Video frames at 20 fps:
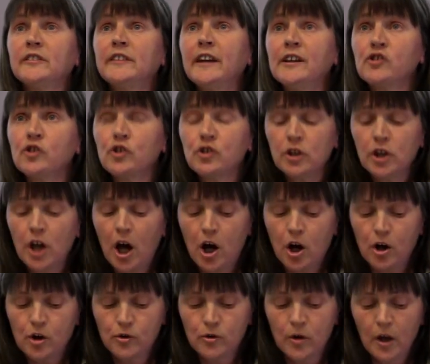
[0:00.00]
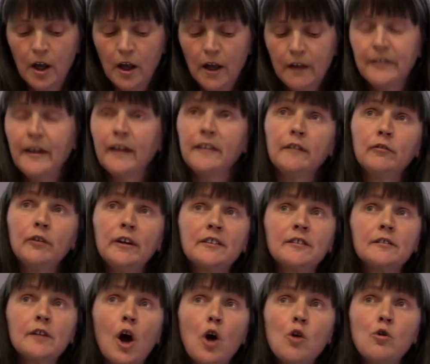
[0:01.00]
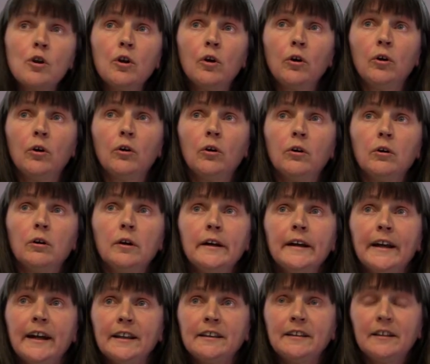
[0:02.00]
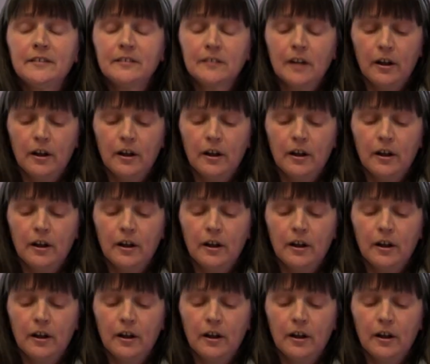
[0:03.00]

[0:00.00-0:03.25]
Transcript: They should know that there is no law in this